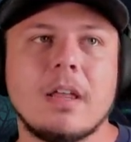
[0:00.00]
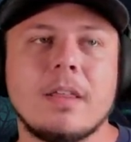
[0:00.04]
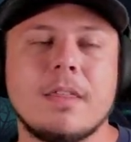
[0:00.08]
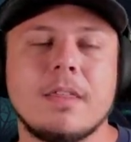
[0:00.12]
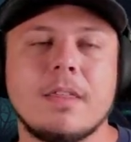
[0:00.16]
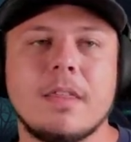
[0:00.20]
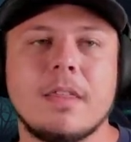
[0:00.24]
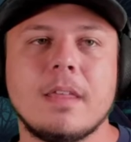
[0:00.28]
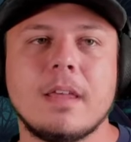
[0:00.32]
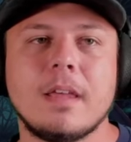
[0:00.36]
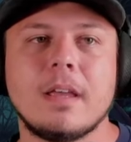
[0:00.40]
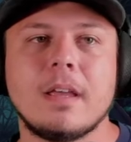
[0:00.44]

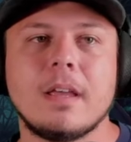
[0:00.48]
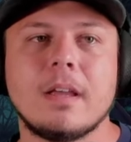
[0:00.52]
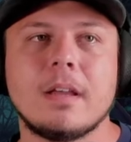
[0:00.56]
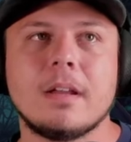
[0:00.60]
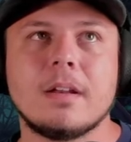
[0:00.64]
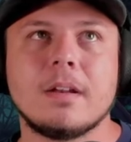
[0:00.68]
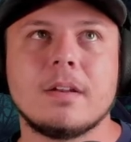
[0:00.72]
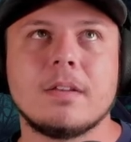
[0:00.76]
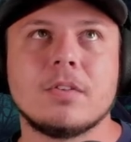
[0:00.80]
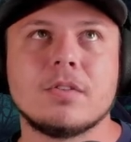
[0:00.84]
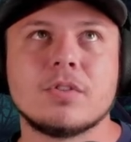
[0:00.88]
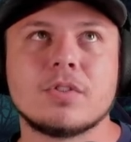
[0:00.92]

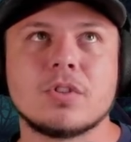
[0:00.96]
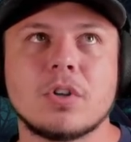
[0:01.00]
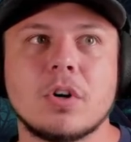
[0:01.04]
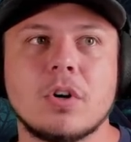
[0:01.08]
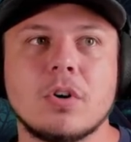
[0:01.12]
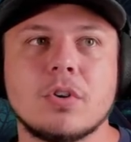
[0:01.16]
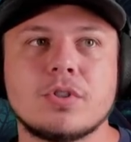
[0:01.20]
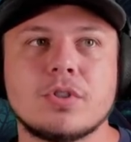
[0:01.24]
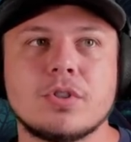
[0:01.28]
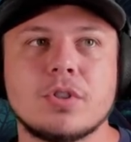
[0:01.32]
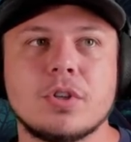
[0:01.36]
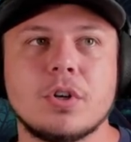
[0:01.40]
Then there's
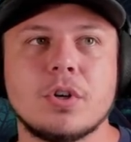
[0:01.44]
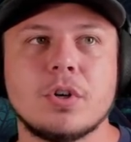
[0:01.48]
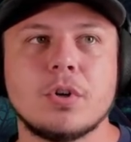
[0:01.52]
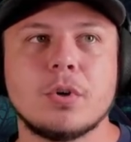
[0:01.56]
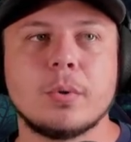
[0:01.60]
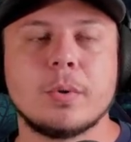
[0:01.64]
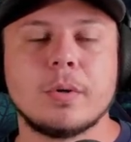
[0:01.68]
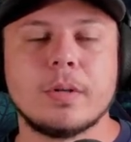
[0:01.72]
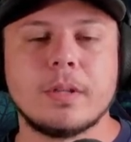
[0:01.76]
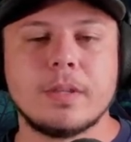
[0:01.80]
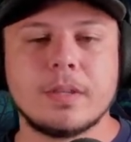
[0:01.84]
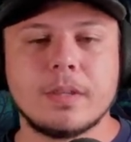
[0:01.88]

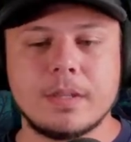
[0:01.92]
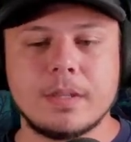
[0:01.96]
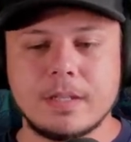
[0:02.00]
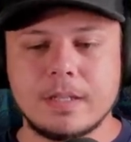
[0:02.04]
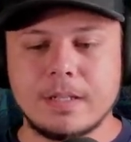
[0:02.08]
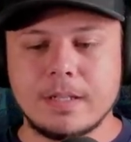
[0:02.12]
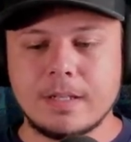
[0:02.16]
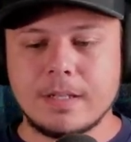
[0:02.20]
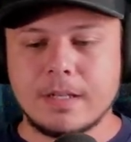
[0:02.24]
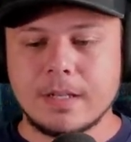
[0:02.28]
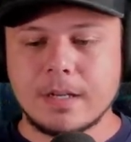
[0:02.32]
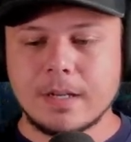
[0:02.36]
also
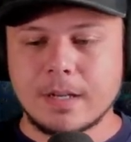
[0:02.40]
the